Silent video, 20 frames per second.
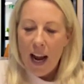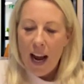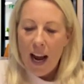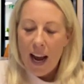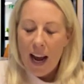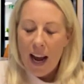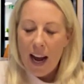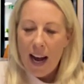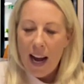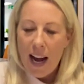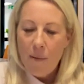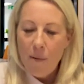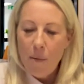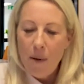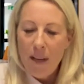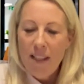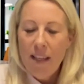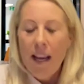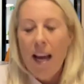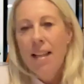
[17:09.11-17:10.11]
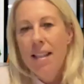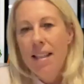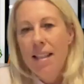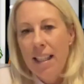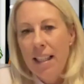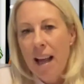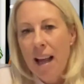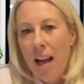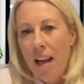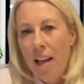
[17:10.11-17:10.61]
how are we
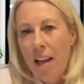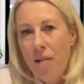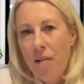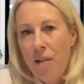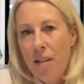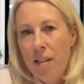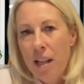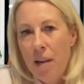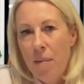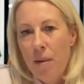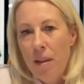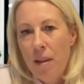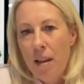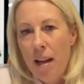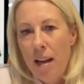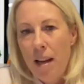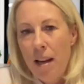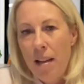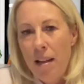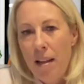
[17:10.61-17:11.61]
testing that accuracy within